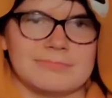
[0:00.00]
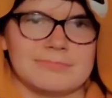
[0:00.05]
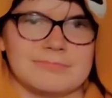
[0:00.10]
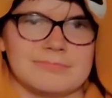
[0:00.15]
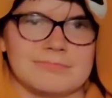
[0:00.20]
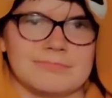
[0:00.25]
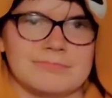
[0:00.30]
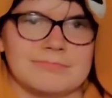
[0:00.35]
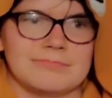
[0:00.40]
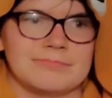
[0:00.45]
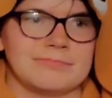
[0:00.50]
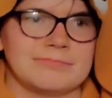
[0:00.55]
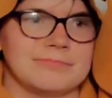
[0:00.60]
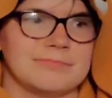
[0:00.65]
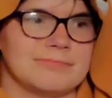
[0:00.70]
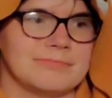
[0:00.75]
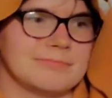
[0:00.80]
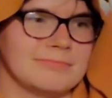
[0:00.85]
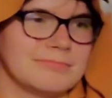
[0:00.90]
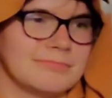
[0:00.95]

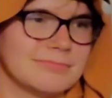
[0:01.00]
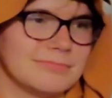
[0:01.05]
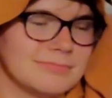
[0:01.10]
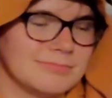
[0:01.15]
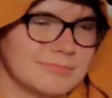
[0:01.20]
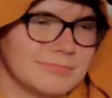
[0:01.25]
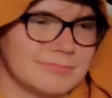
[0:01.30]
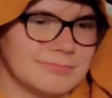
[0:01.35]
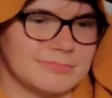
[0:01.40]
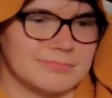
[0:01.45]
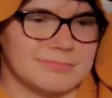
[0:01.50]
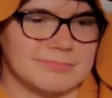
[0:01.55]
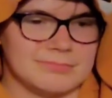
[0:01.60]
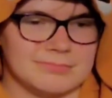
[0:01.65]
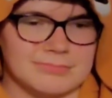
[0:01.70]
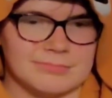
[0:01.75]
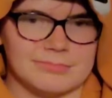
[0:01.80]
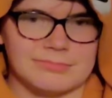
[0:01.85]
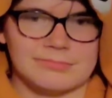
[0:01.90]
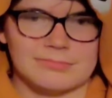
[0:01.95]

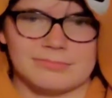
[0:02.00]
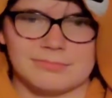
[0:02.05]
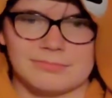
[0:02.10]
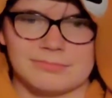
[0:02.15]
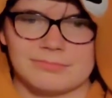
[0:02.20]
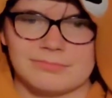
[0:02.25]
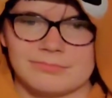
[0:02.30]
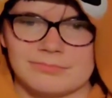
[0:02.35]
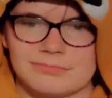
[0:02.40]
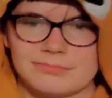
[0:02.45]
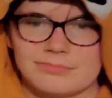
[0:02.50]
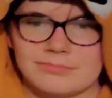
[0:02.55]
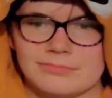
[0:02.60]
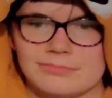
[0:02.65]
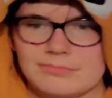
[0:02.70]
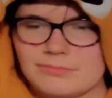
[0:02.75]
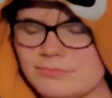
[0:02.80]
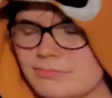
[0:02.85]
The person shown says nothing.